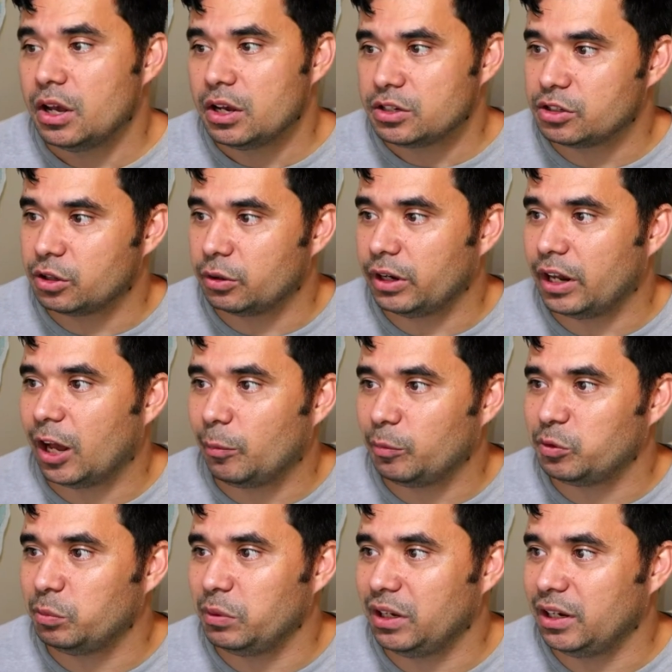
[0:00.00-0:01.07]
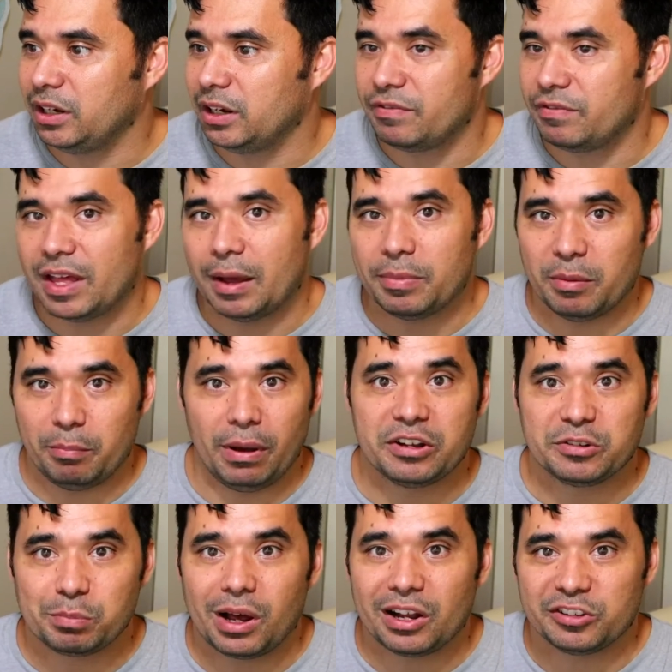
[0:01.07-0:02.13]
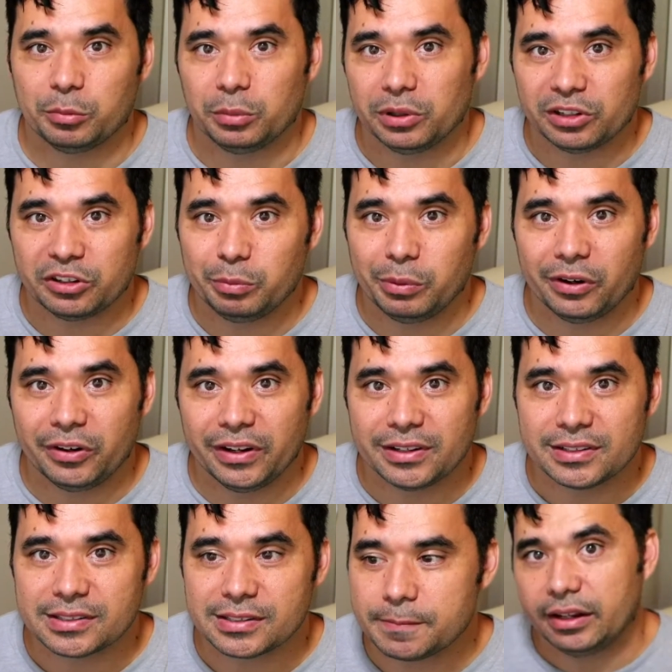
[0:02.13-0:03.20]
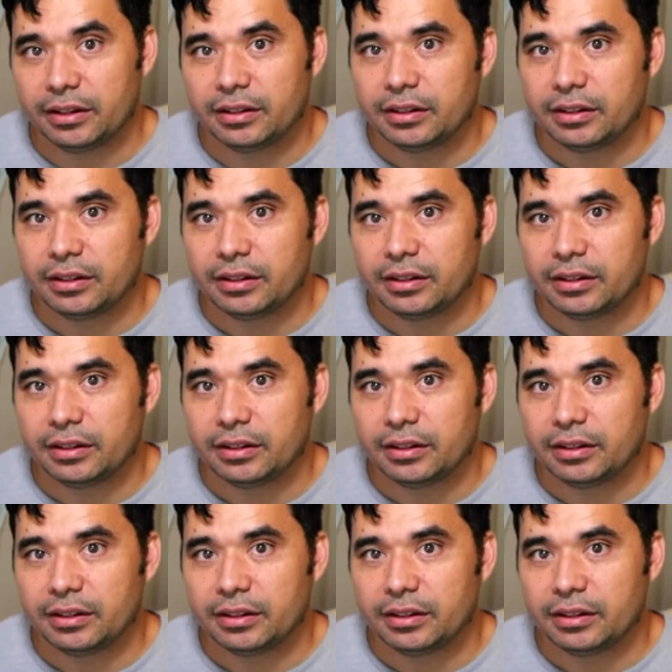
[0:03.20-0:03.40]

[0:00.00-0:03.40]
so it helps me give them the best possible experience.